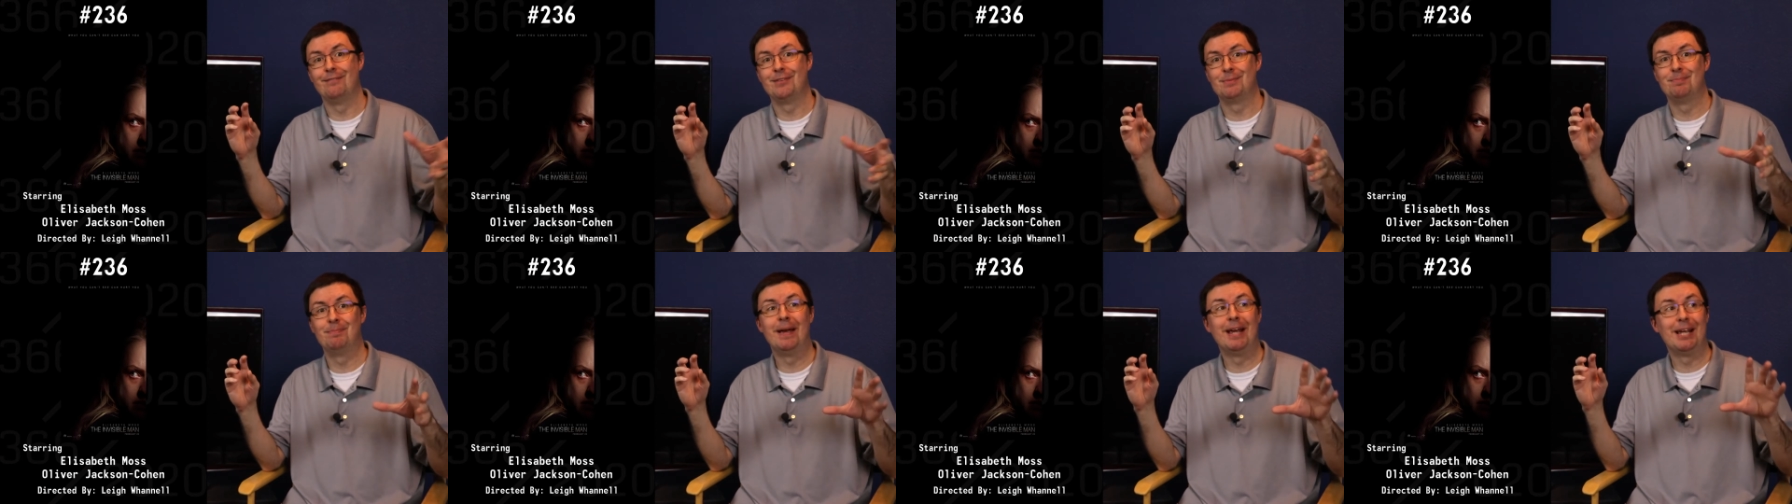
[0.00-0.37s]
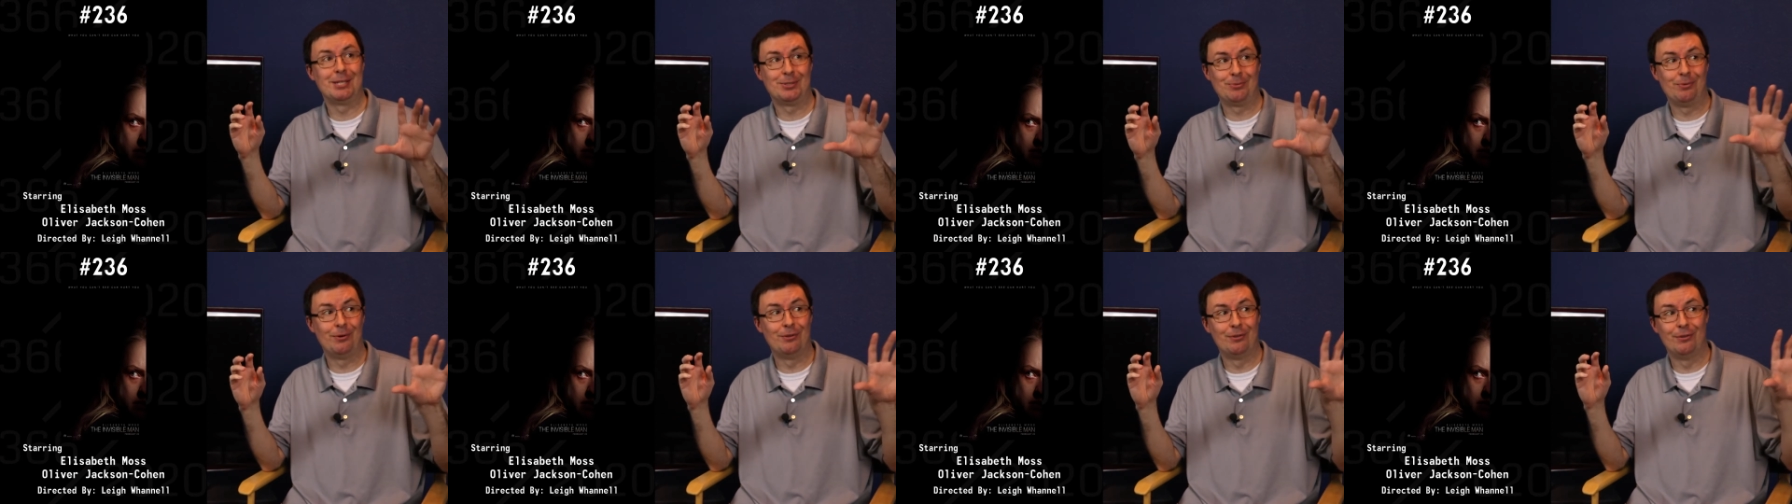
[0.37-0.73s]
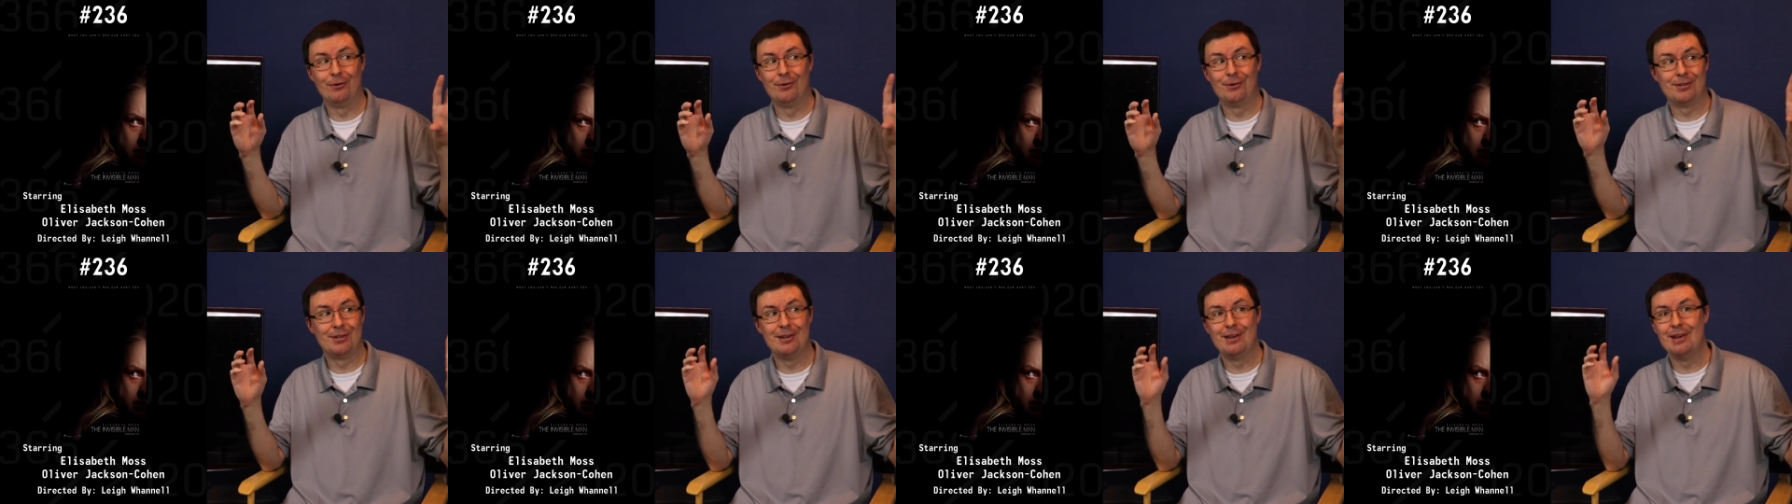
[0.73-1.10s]
space where
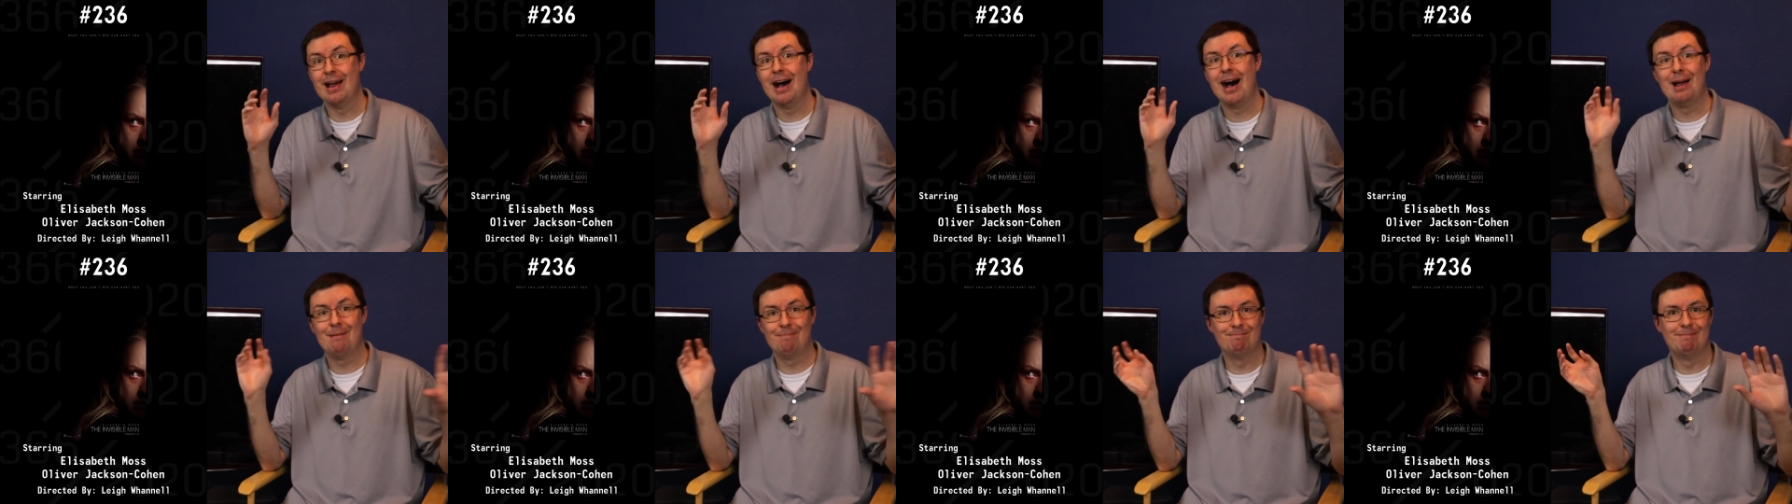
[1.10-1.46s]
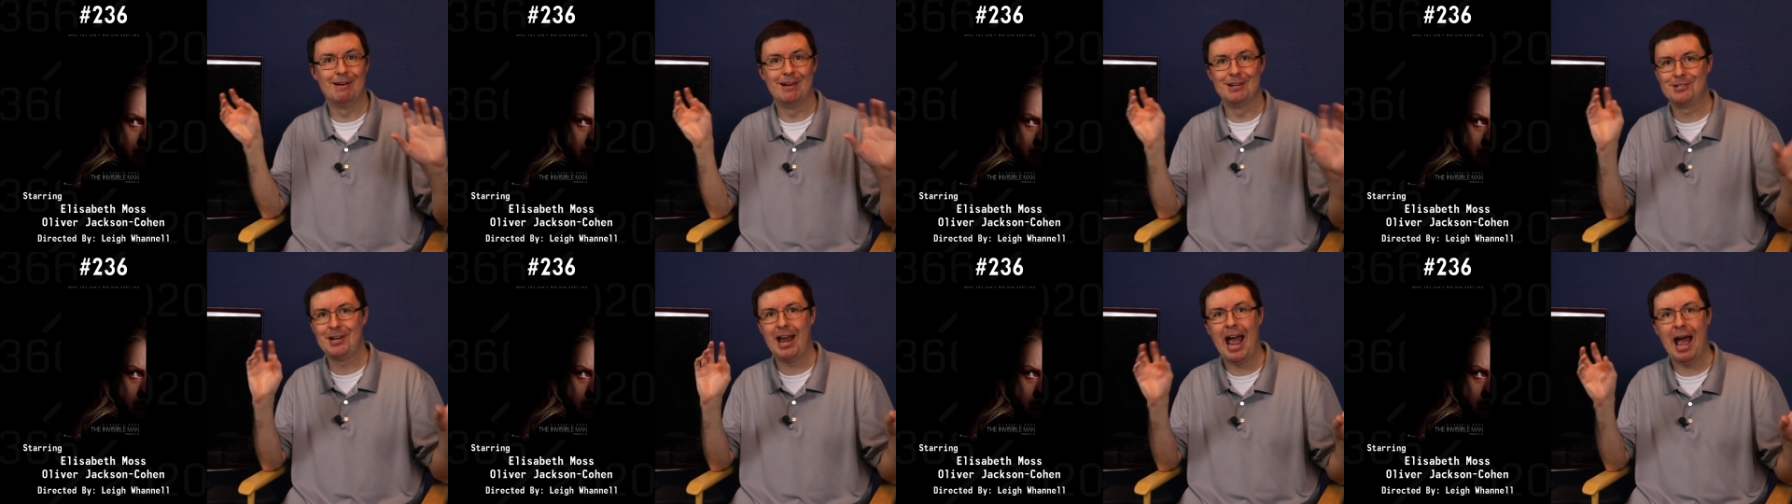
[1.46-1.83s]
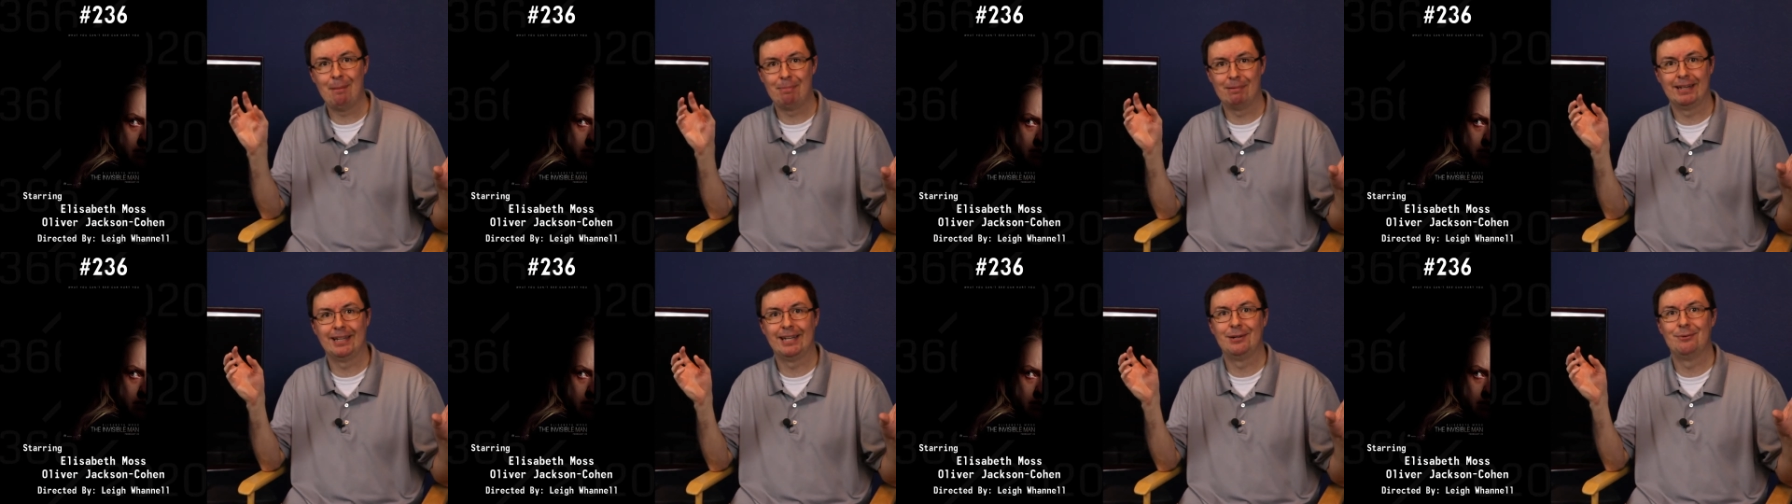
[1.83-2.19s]
there's not much
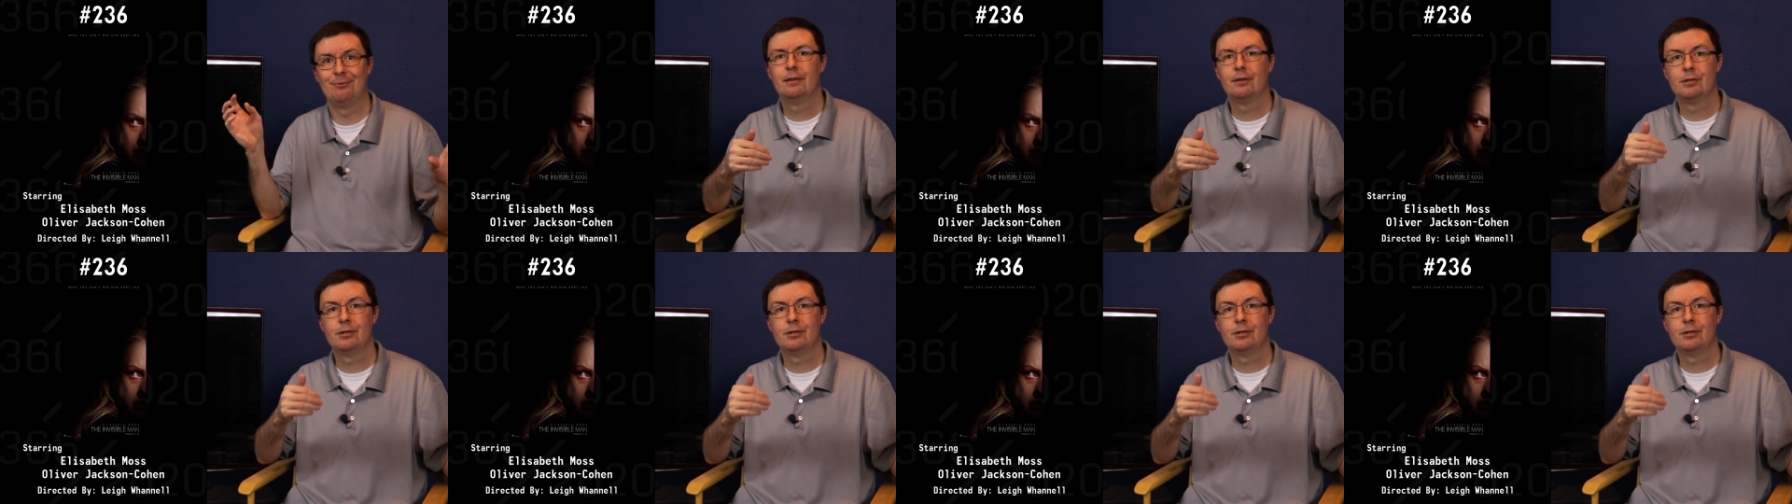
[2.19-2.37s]
happening.